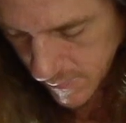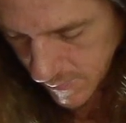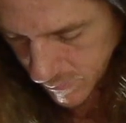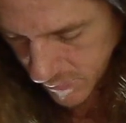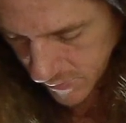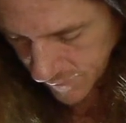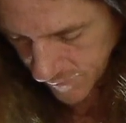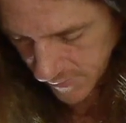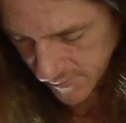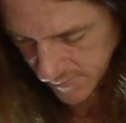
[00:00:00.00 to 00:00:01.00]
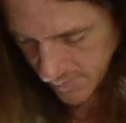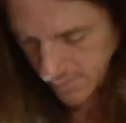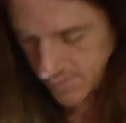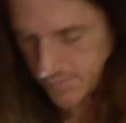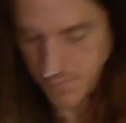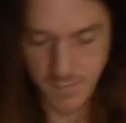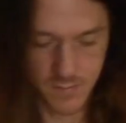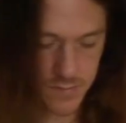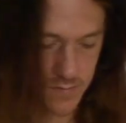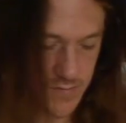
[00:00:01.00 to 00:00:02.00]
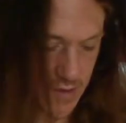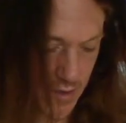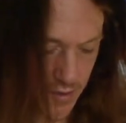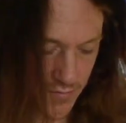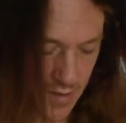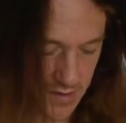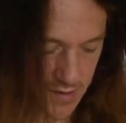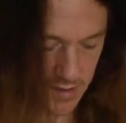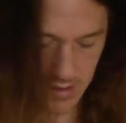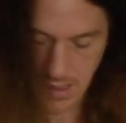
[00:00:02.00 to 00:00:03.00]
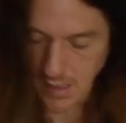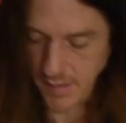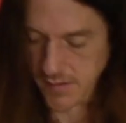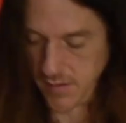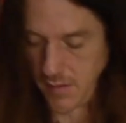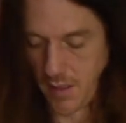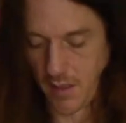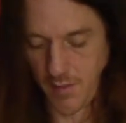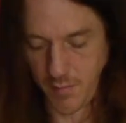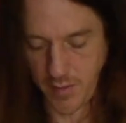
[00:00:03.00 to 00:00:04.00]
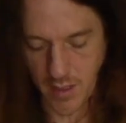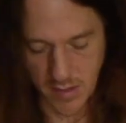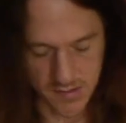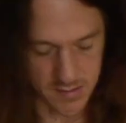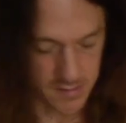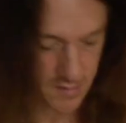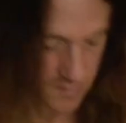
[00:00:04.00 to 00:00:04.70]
I believe that just gets soldered right to the case on any of the pots.